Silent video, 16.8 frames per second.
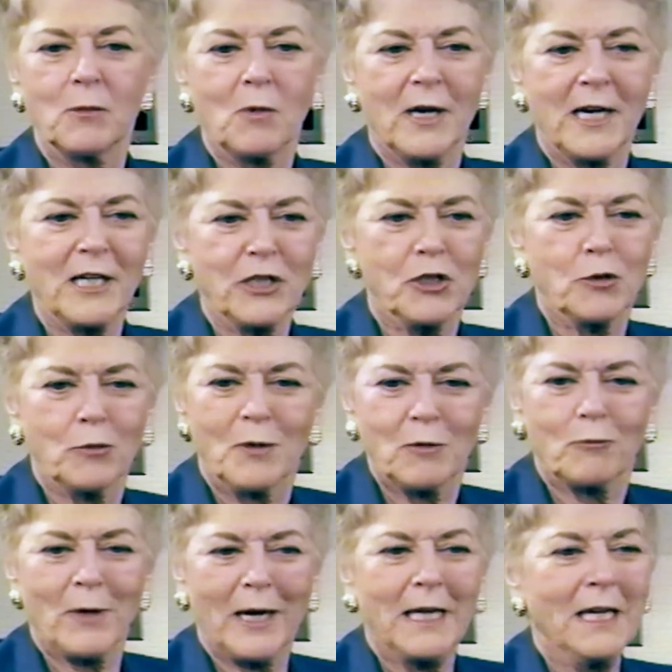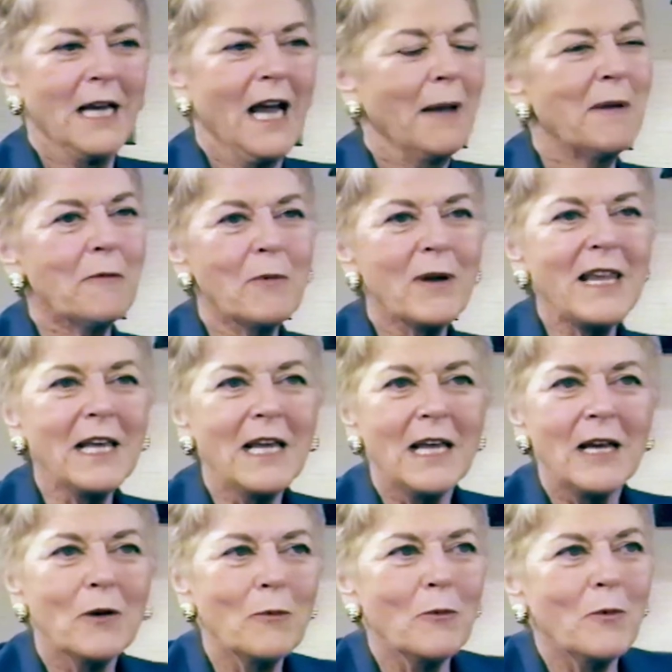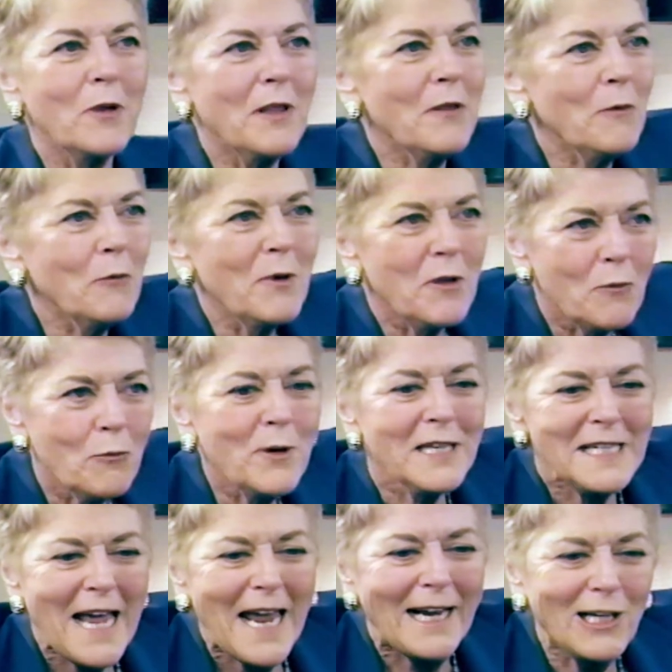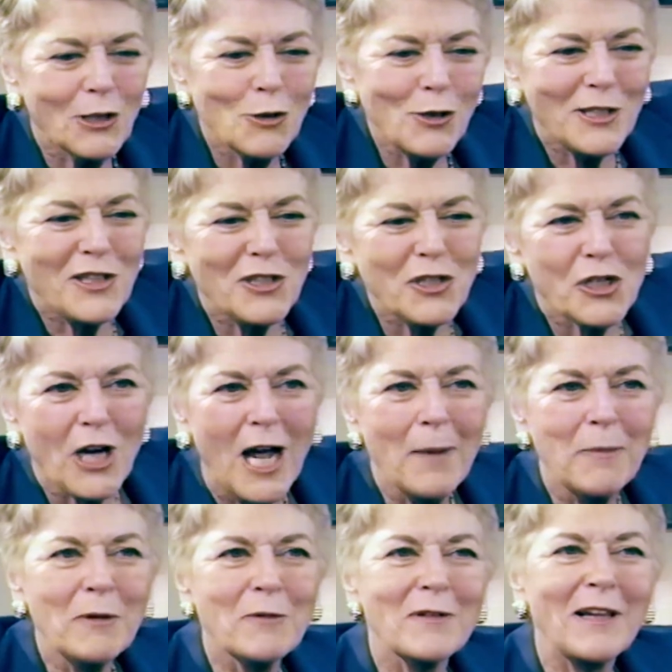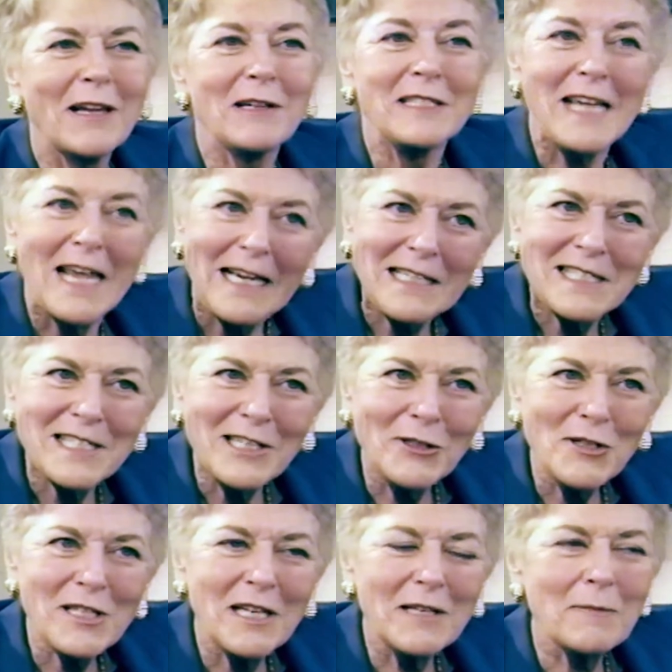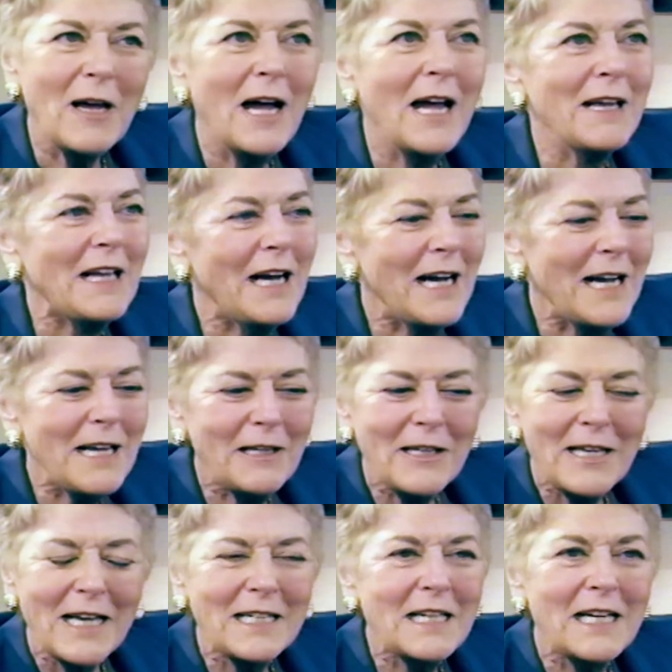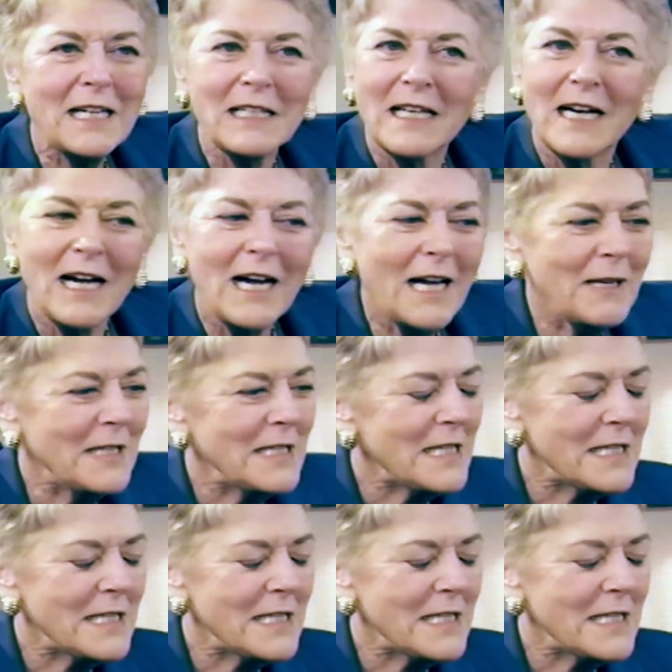want to do it right. I mean, we we, we take a look at the job that we're going to take it seriously. I, I get, I, I,